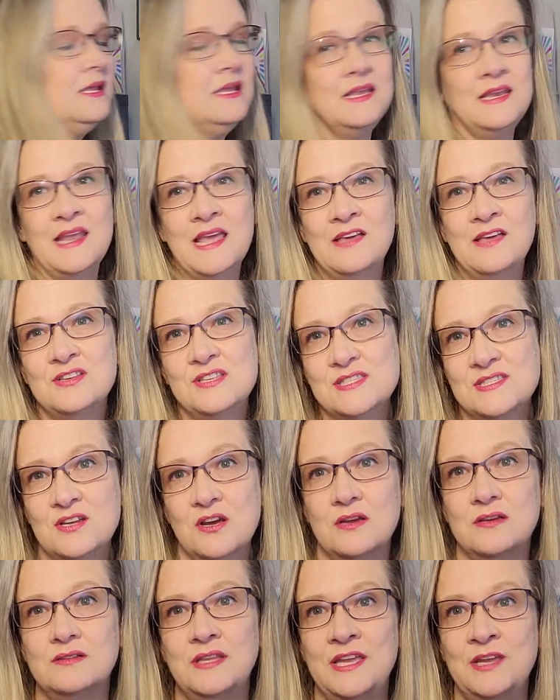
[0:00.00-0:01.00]
Now let's
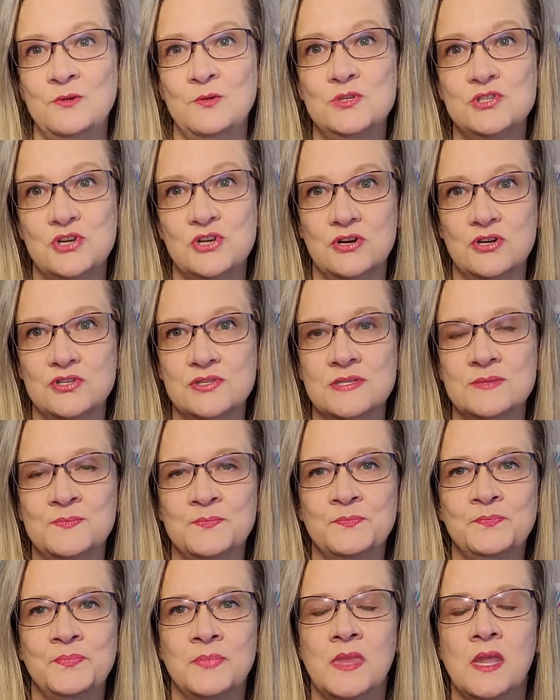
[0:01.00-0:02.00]
talk language arts.
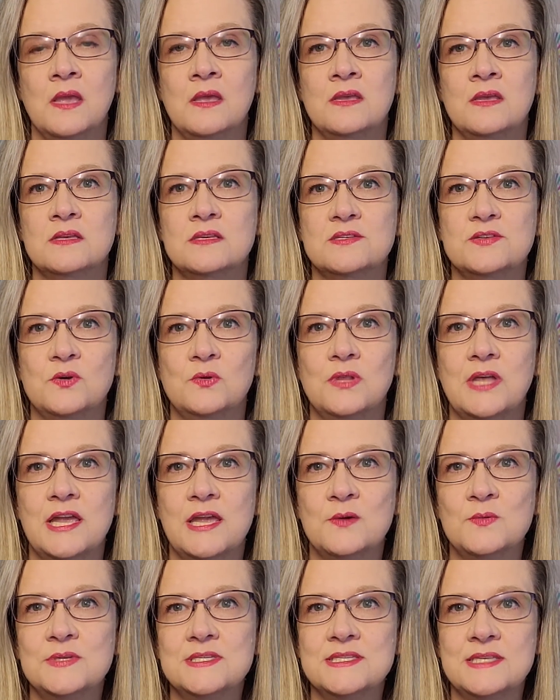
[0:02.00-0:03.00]
So like I
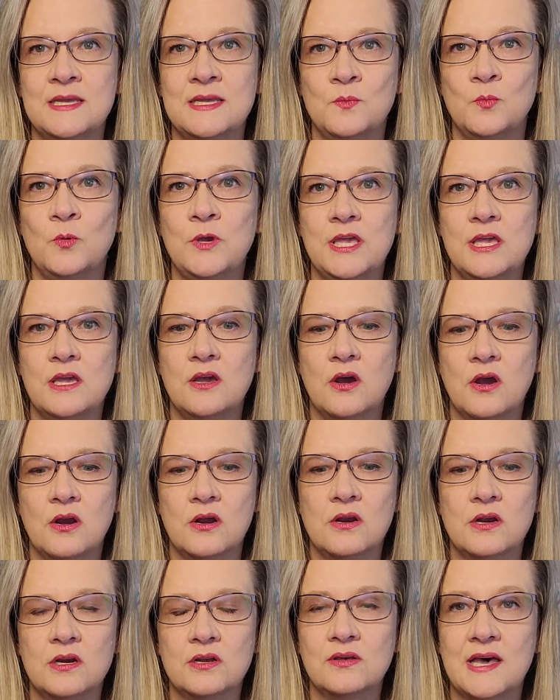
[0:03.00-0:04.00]
was saying, we
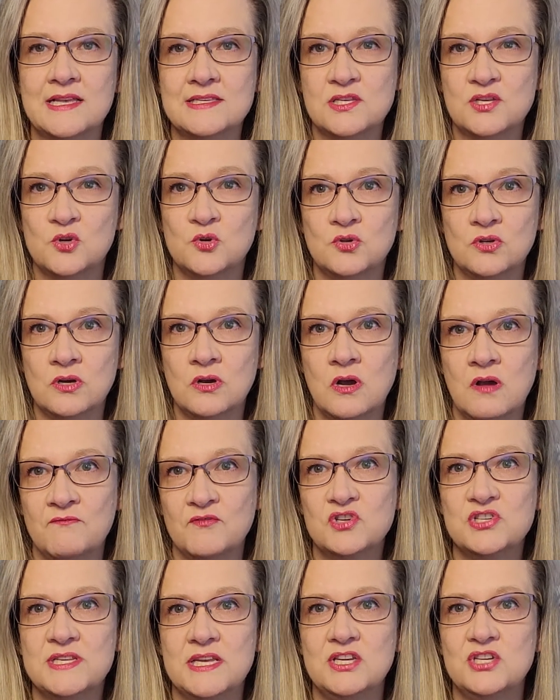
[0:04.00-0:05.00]
are Classical
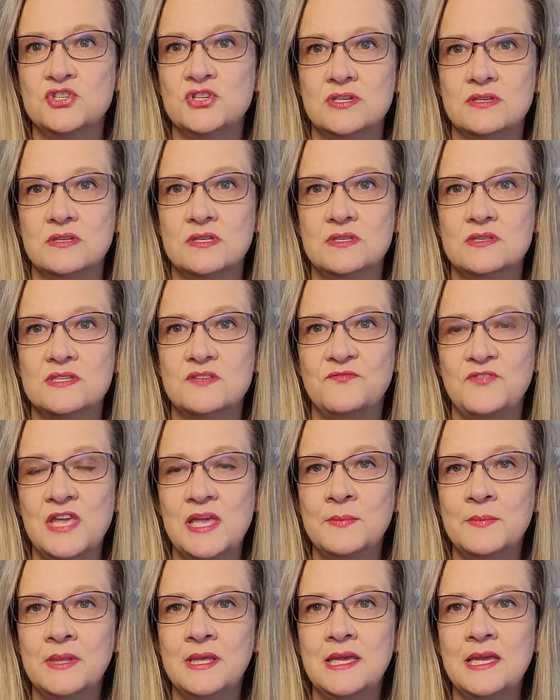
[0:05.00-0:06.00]
Conversations
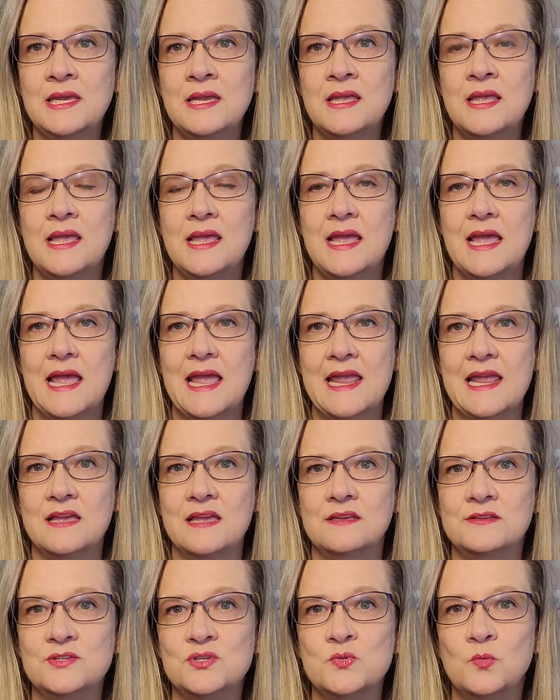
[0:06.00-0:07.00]
family,
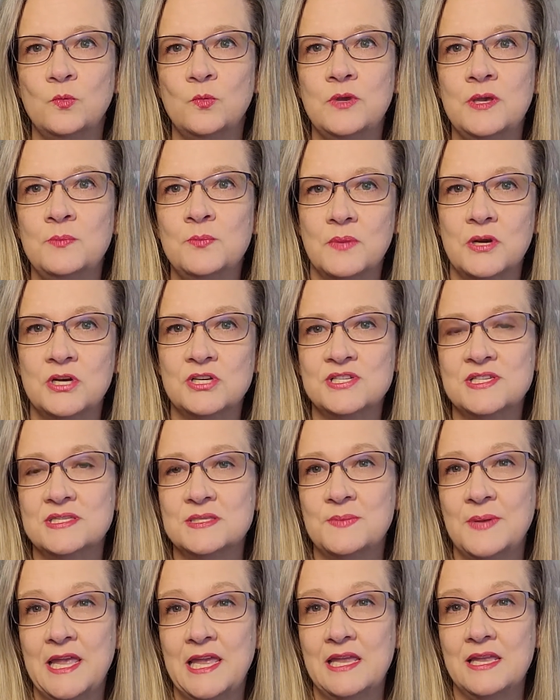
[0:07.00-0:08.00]
and we
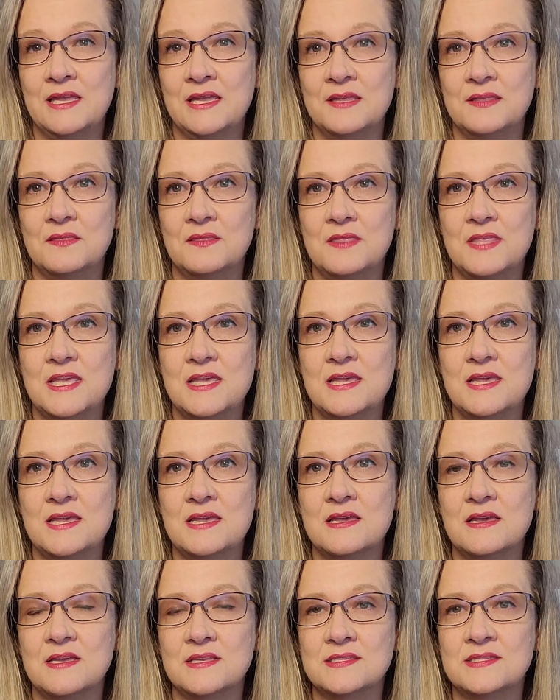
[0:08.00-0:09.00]
participate in the
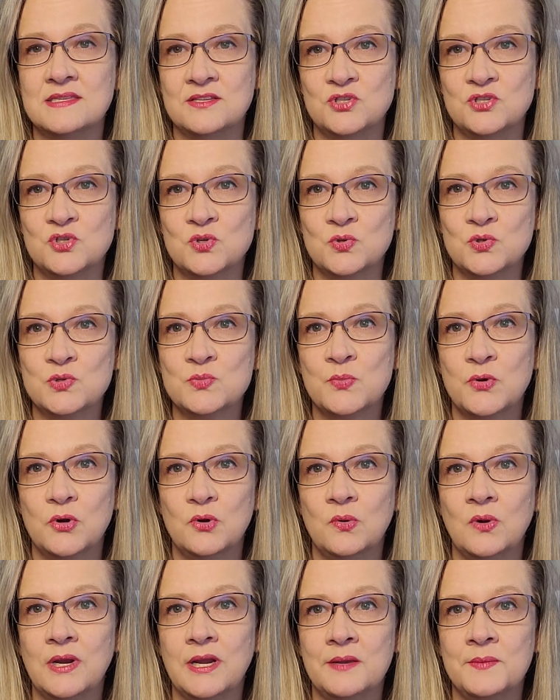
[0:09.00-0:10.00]
Essentials
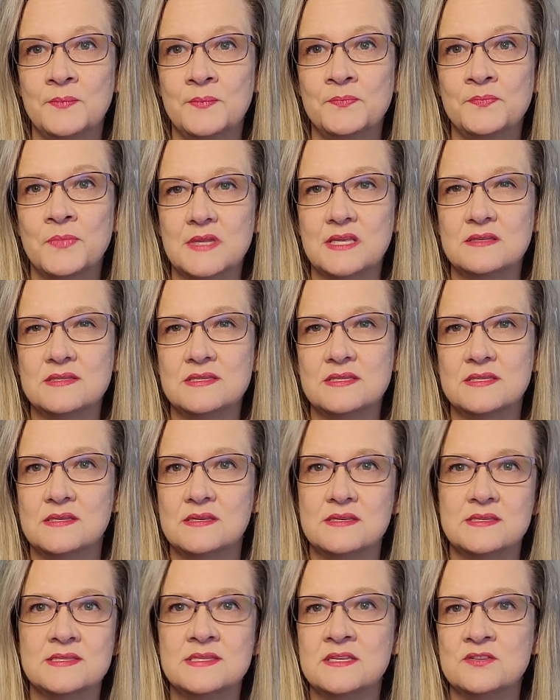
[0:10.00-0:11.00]
program. It's the
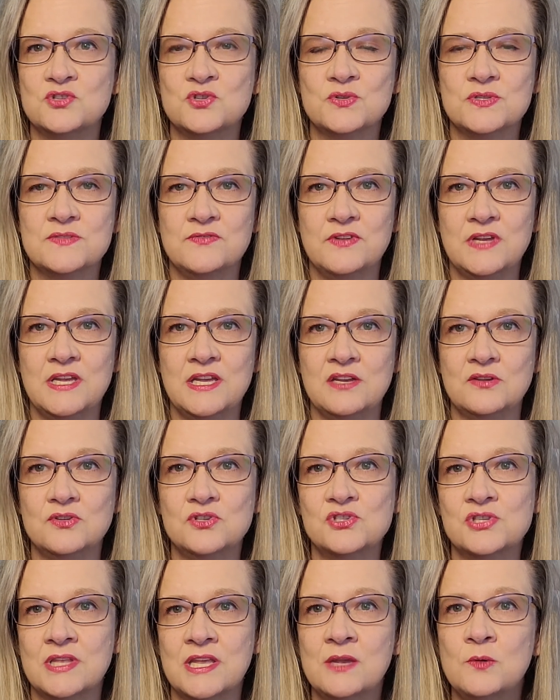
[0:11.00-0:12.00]
Essentials of
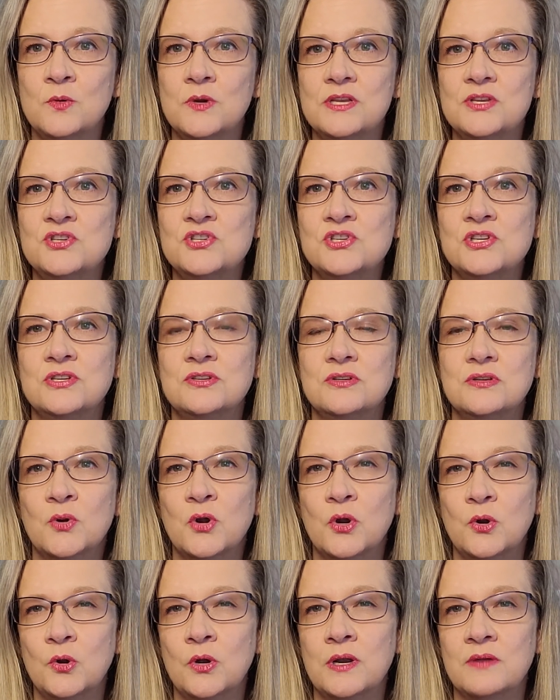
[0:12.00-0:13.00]
English Language
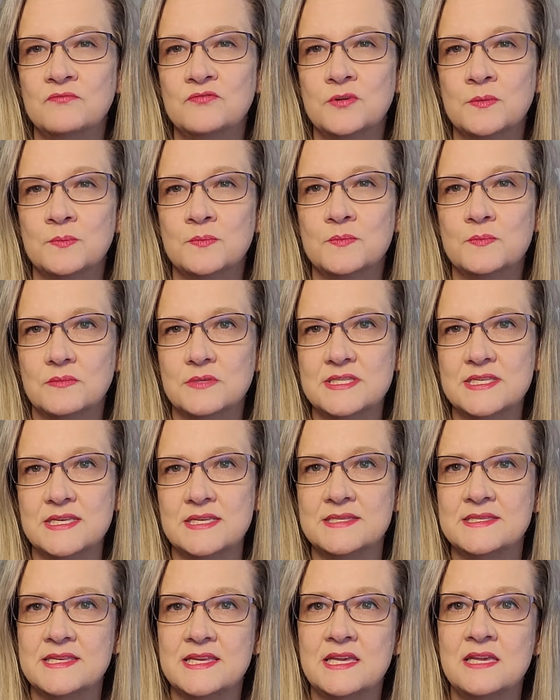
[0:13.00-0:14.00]
program from
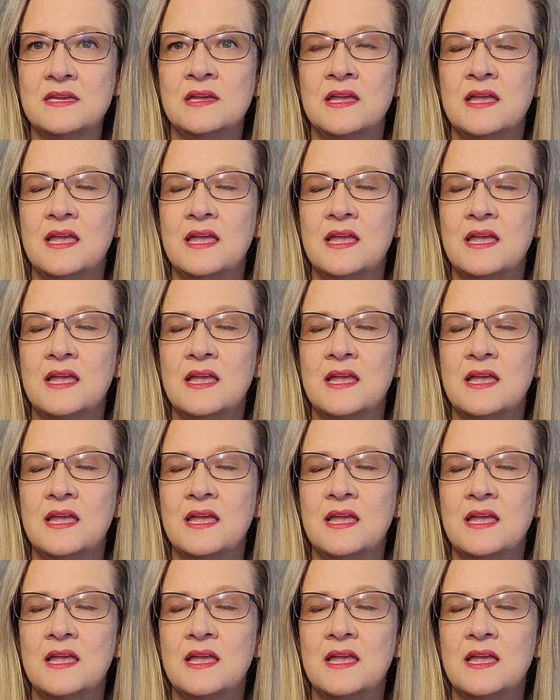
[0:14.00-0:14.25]
CC,